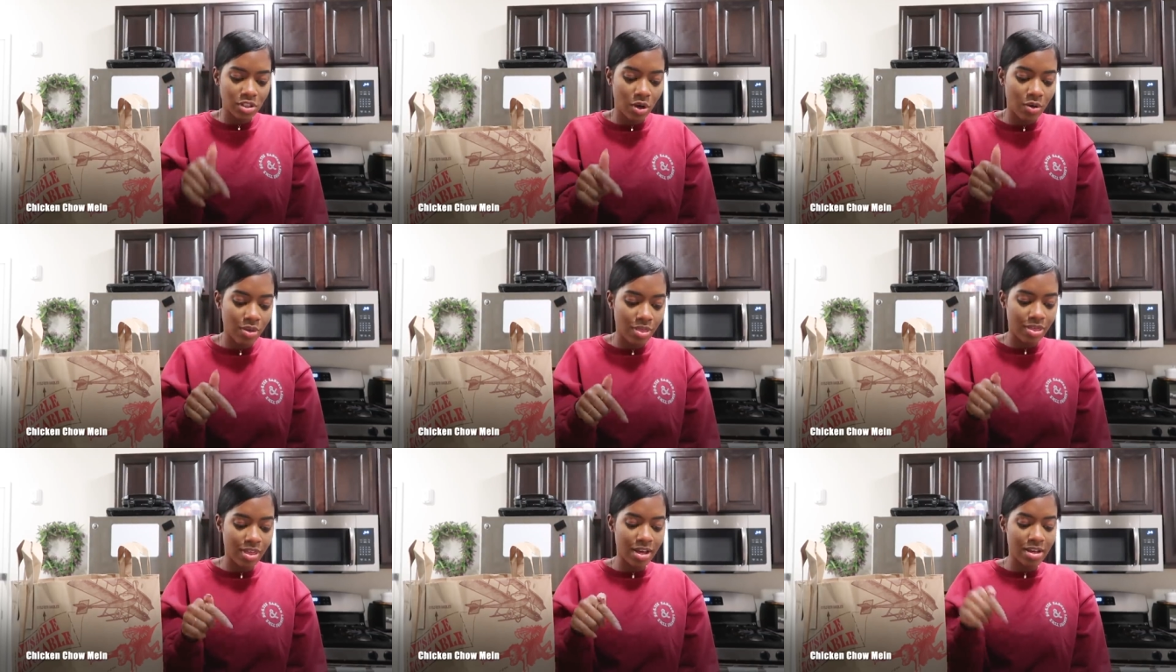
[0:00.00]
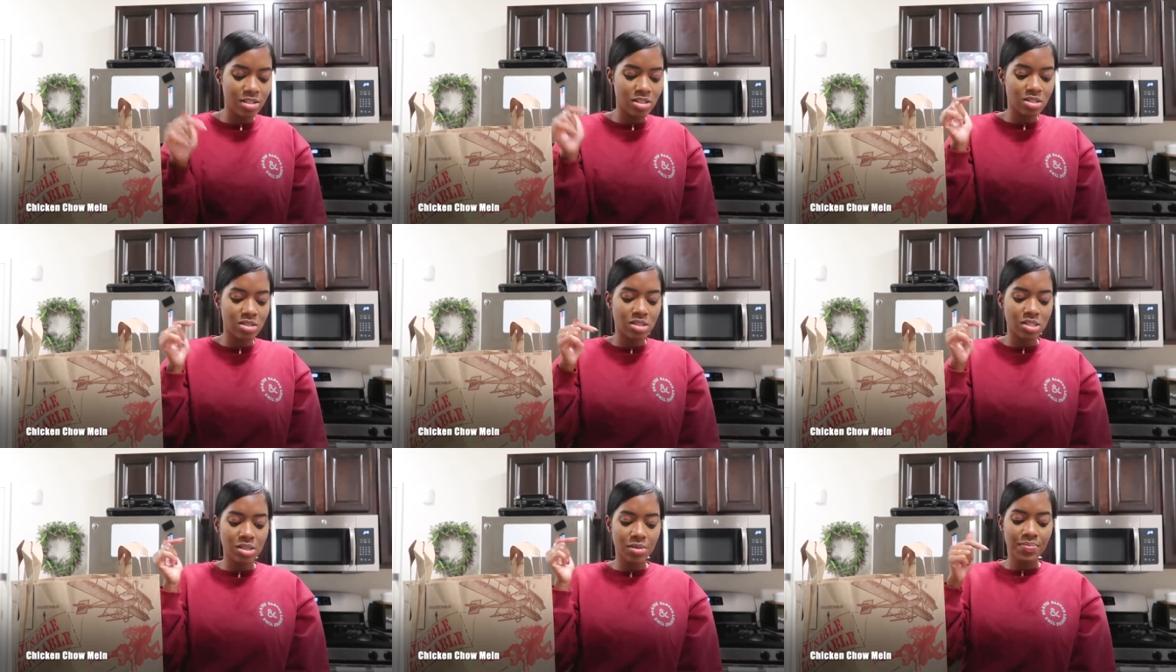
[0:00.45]
So
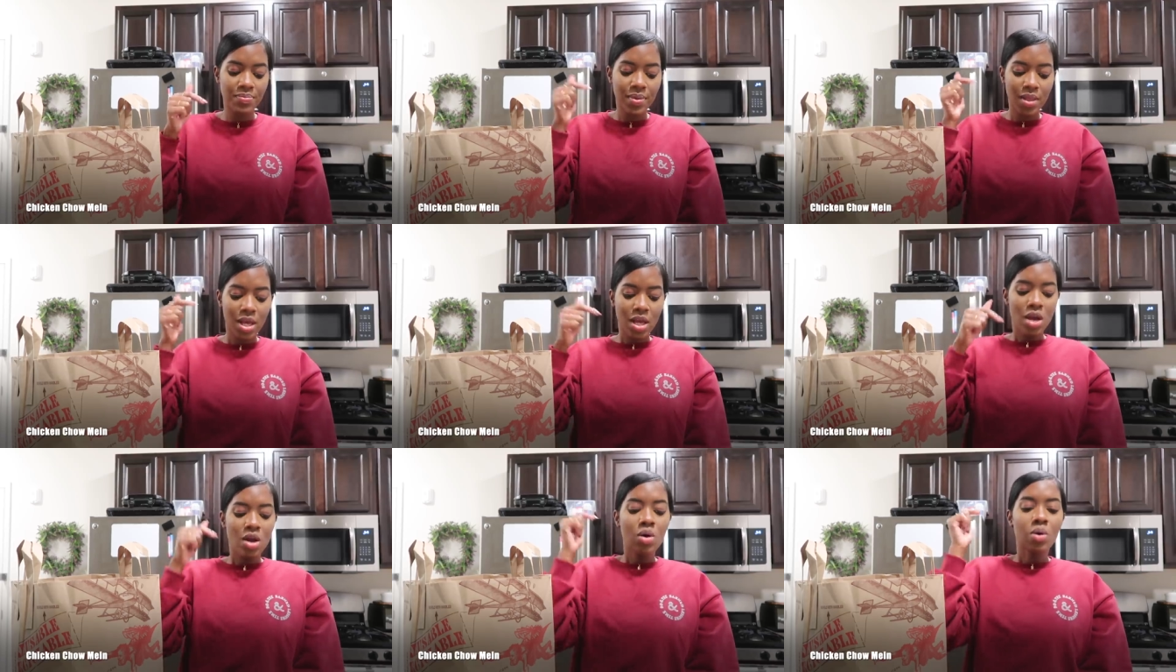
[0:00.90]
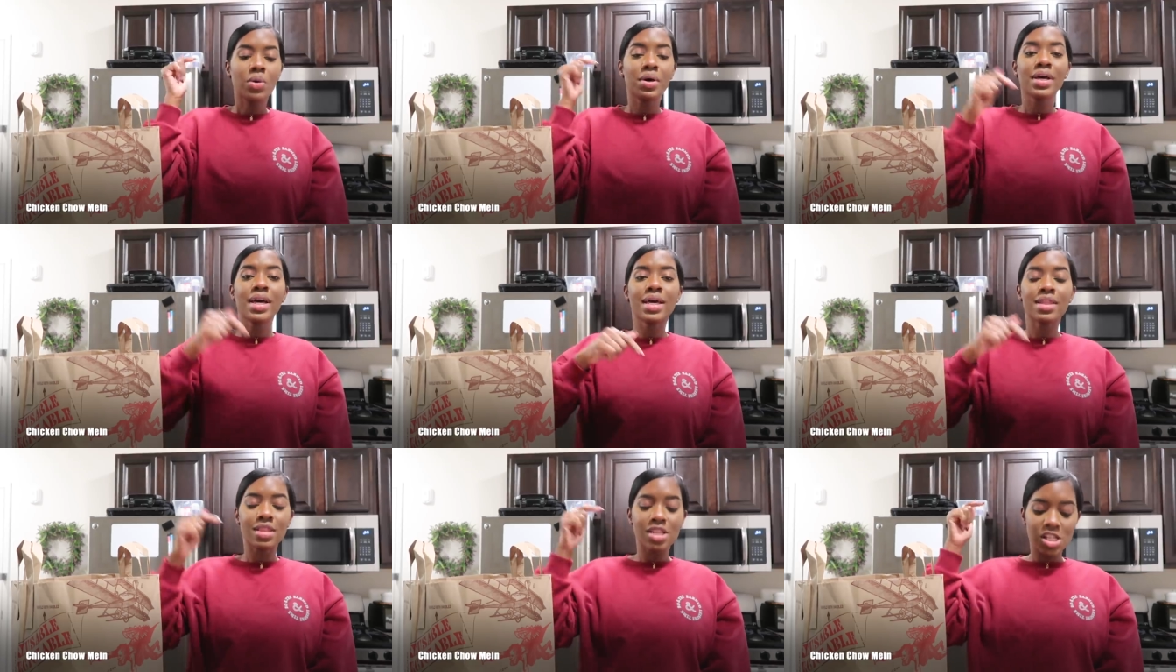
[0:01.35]
this will
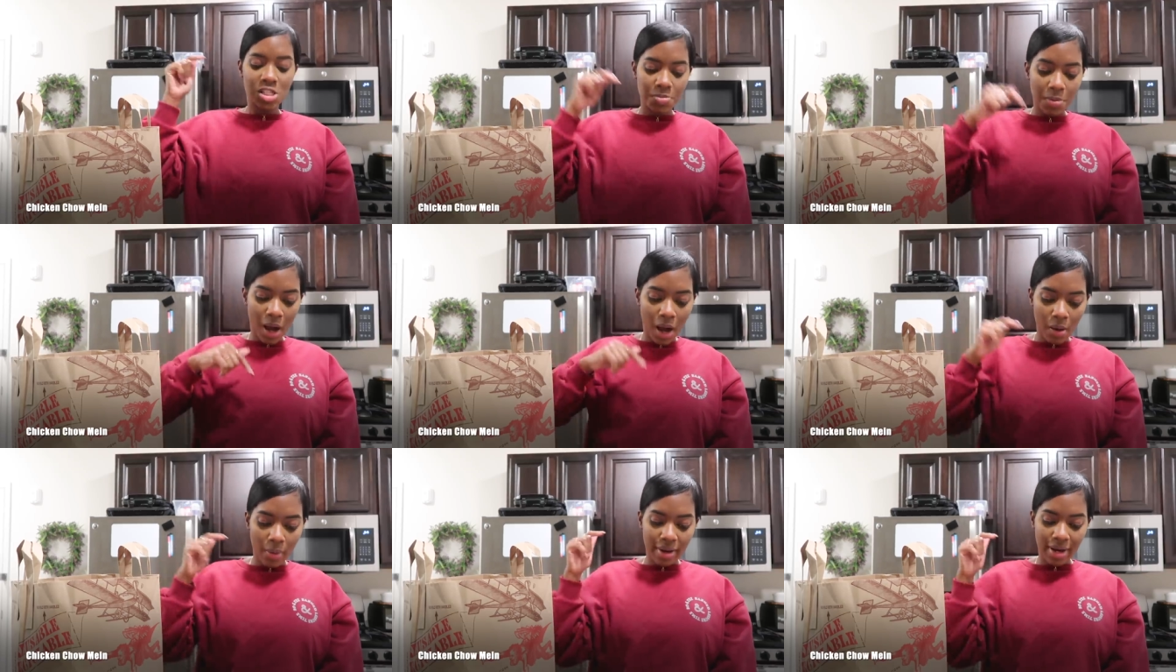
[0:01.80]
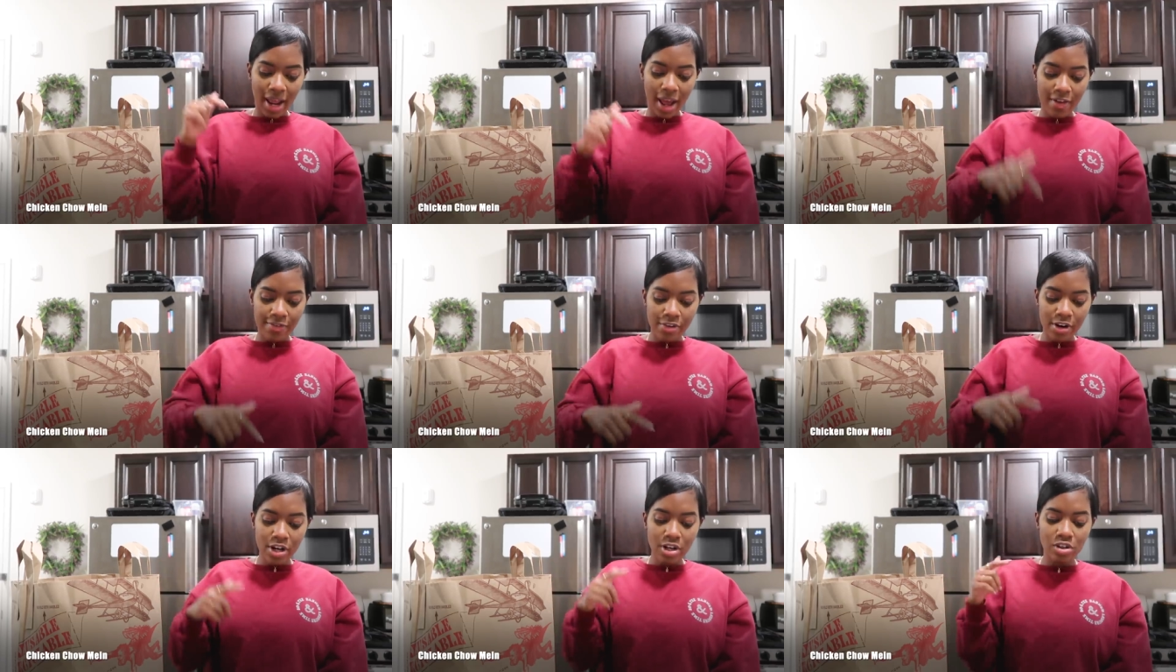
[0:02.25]
hit the spot
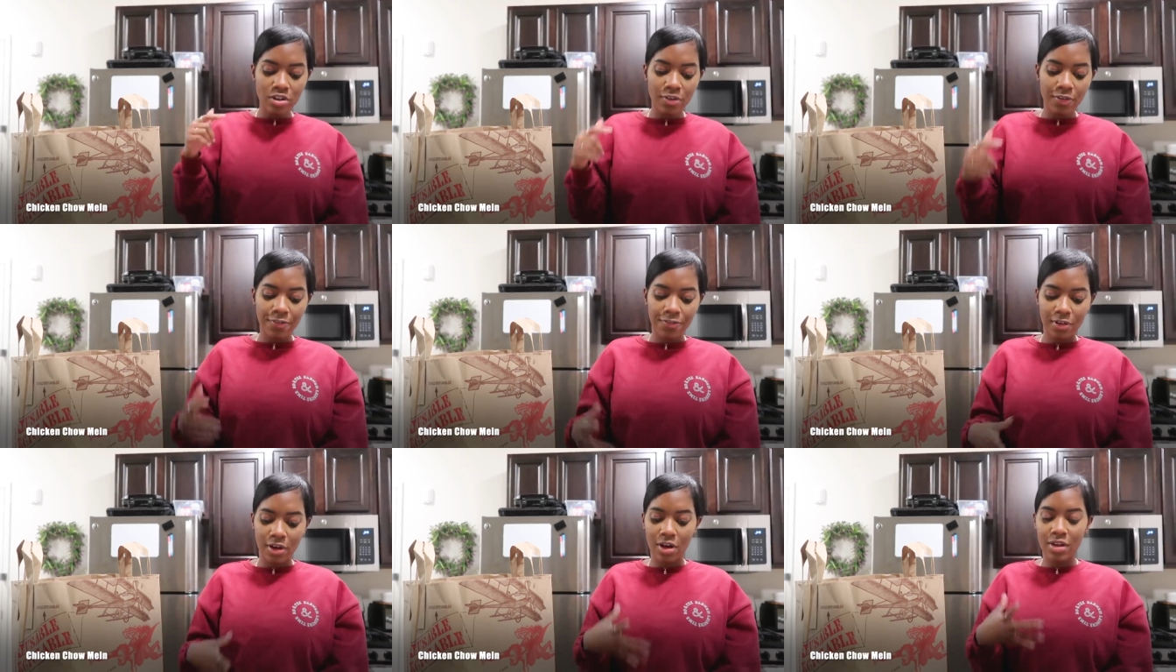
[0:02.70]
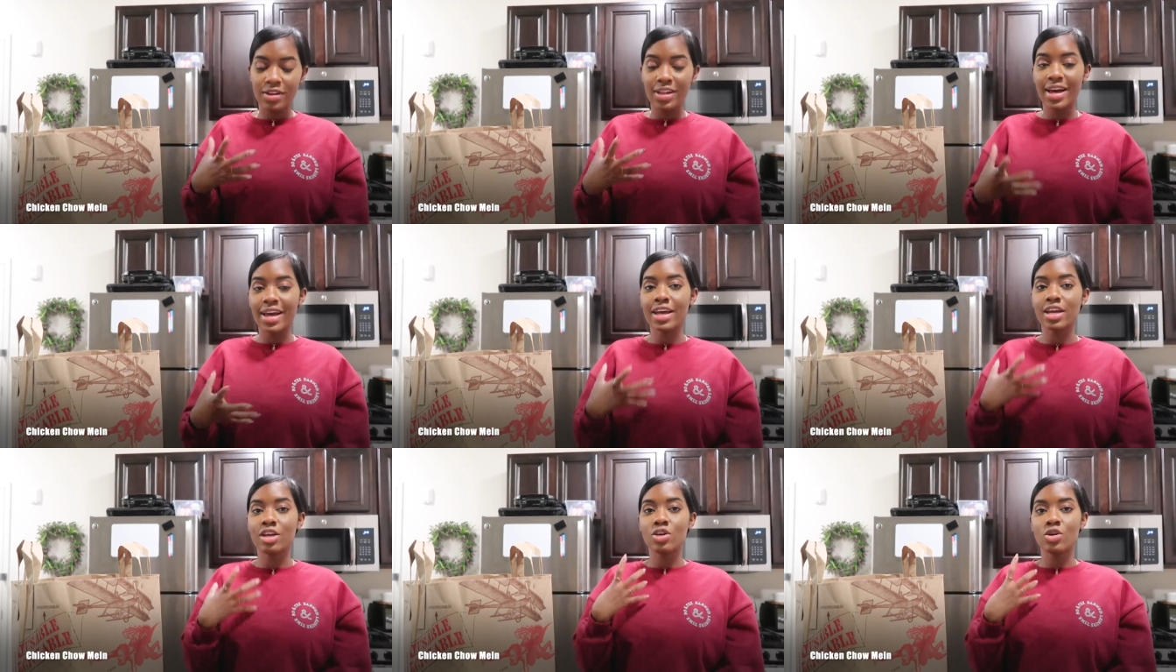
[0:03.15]
whenever you feel
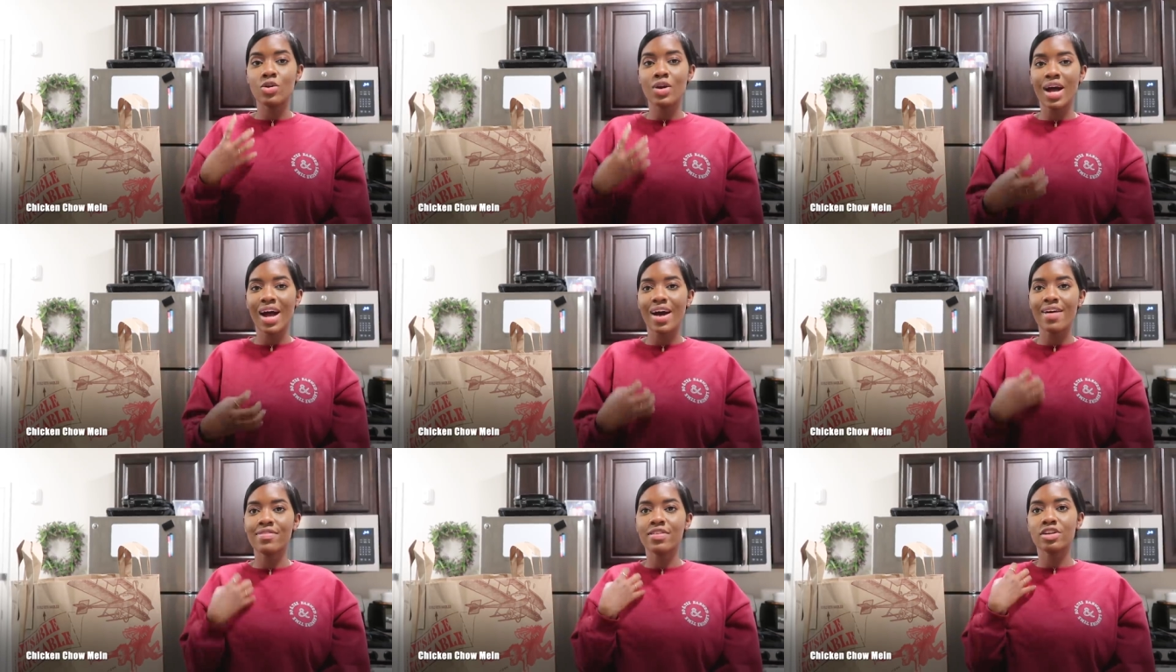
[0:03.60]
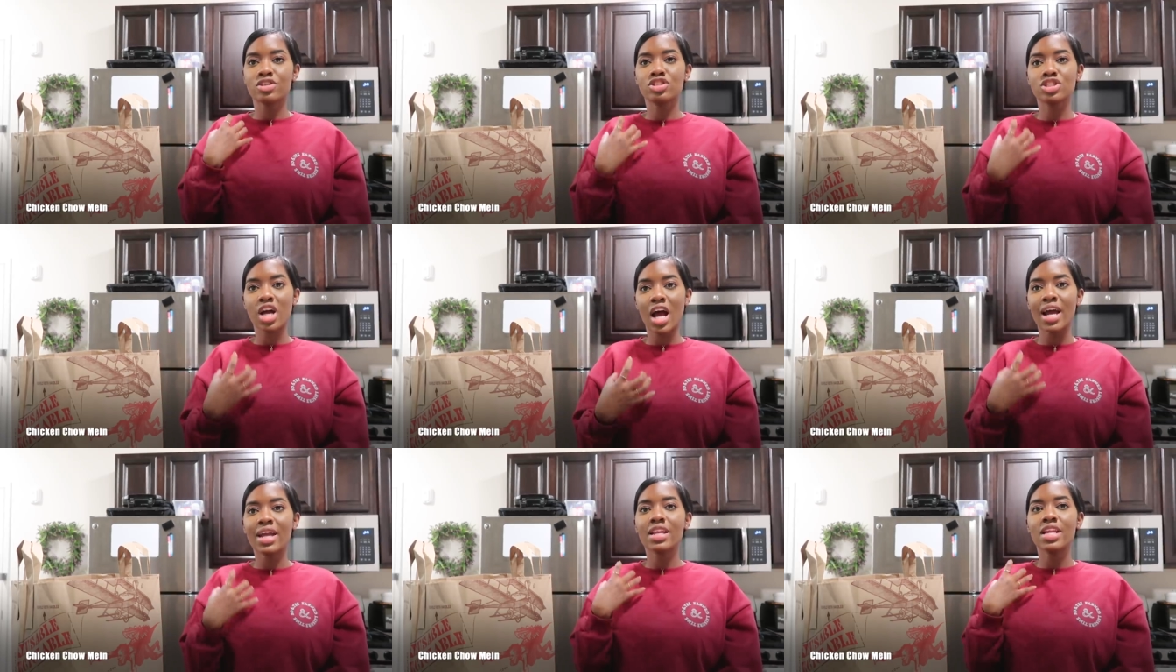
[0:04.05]
like you have a
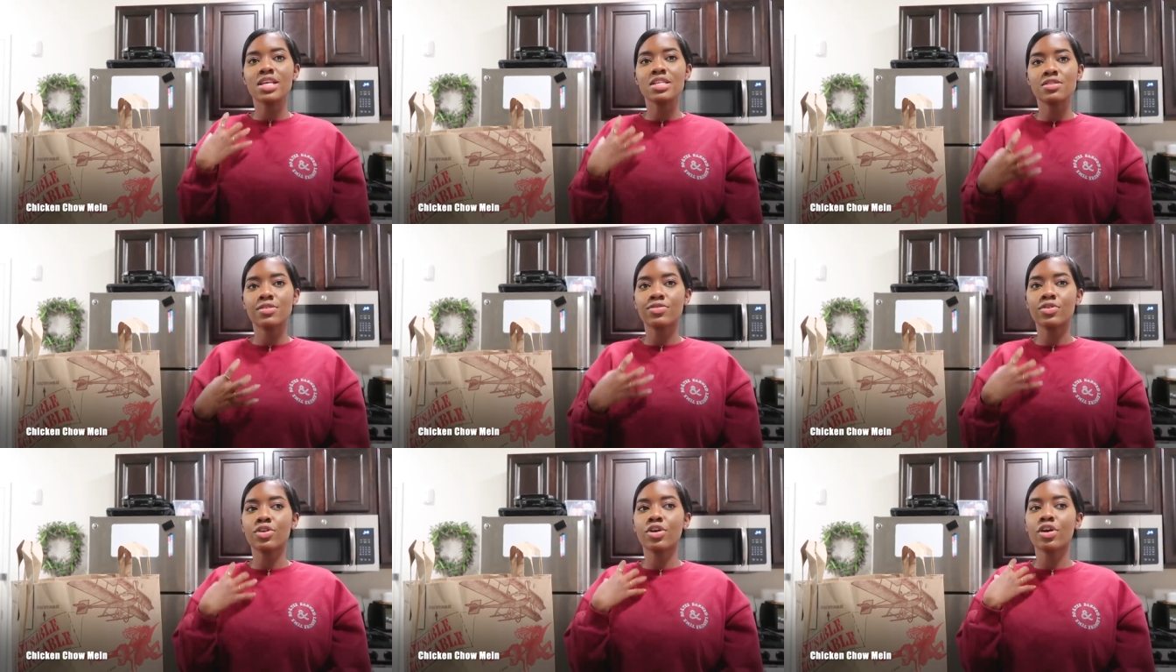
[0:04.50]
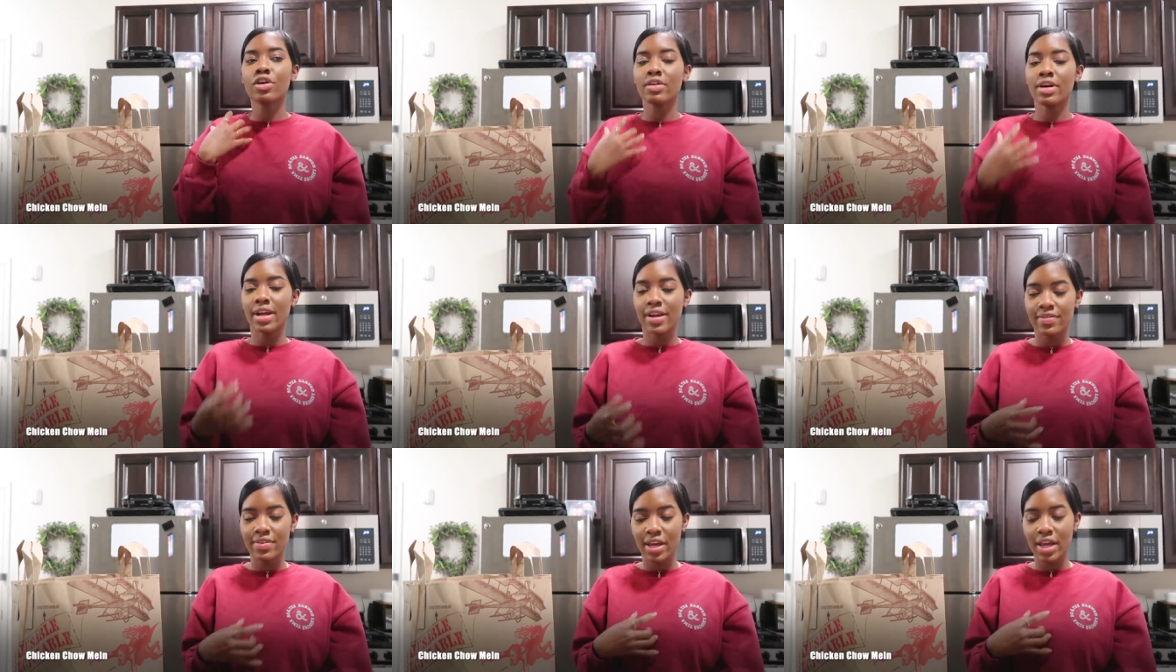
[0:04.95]
Chinese food
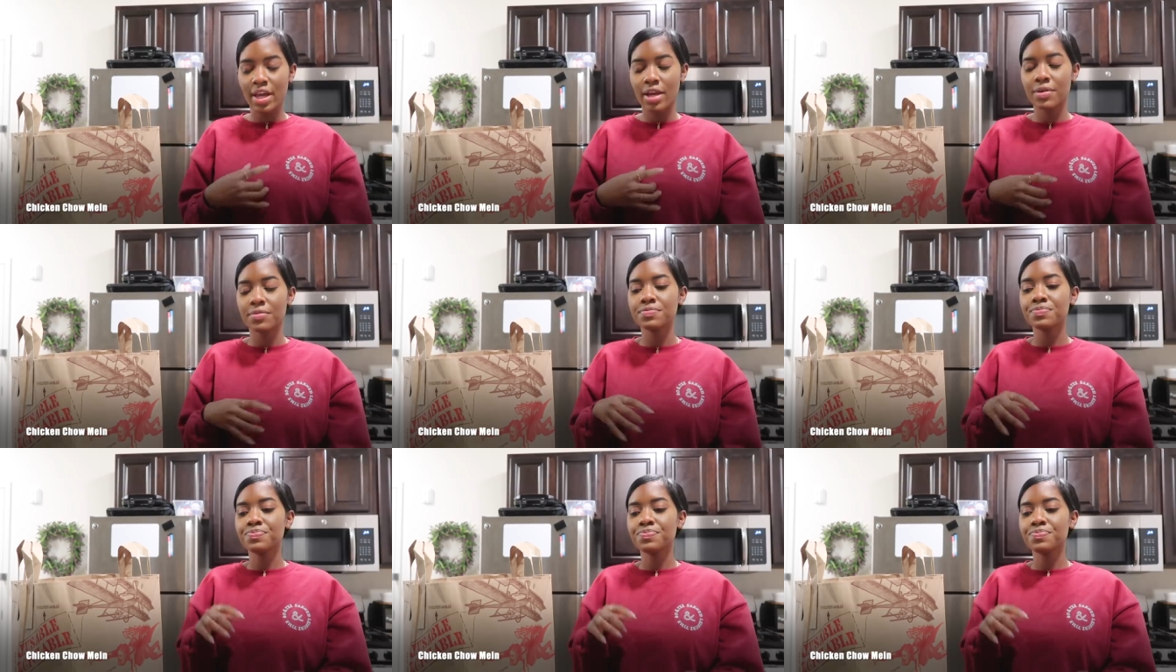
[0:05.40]
craving.